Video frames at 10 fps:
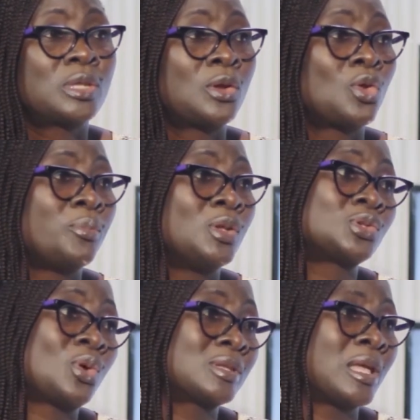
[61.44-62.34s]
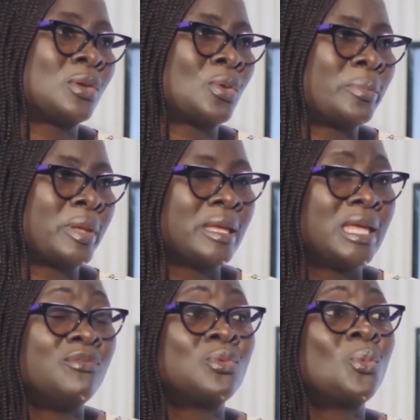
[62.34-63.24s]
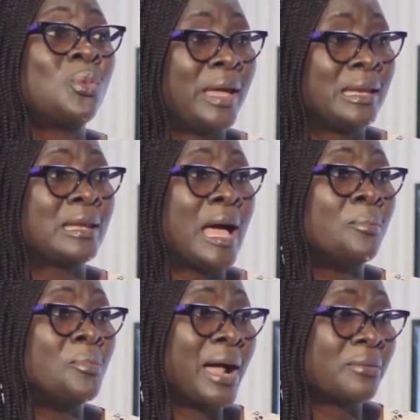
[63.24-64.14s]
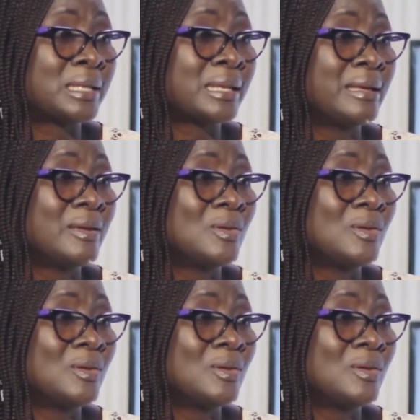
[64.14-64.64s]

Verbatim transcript: look down on me, talk down on me, even when I'm married.